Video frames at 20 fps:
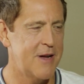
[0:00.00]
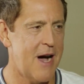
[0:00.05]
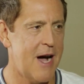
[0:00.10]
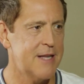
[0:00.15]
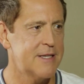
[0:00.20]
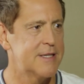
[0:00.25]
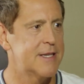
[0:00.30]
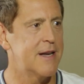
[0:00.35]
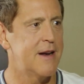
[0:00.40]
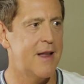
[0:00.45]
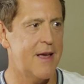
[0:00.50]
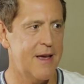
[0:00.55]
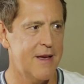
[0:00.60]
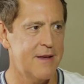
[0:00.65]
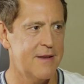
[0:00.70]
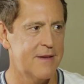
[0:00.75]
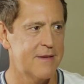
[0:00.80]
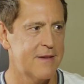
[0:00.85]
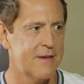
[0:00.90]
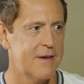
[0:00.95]
God's
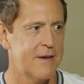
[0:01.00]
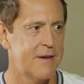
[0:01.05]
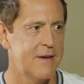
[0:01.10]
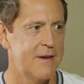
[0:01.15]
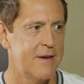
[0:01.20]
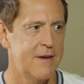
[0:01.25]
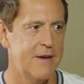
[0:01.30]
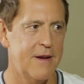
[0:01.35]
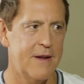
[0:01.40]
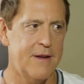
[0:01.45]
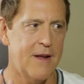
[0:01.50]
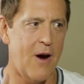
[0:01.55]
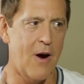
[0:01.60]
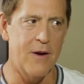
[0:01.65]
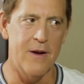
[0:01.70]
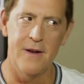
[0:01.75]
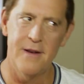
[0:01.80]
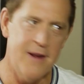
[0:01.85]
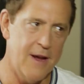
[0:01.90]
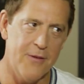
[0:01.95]
delays
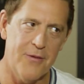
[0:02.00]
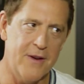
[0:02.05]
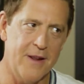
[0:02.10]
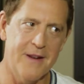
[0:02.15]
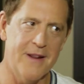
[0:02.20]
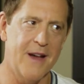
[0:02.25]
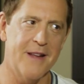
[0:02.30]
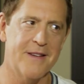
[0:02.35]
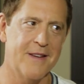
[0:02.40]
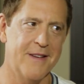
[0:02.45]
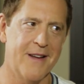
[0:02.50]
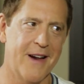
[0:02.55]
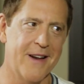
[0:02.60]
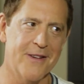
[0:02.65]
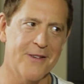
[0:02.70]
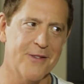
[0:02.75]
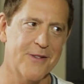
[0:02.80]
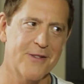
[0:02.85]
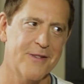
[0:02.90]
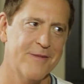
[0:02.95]
are definitely not
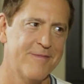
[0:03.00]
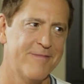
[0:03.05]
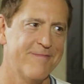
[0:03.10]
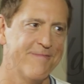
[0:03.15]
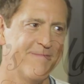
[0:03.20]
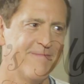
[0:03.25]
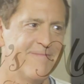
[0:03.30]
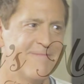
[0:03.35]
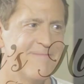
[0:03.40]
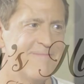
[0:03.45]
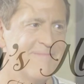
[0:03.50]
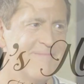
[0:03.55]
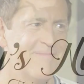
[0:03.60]
denials.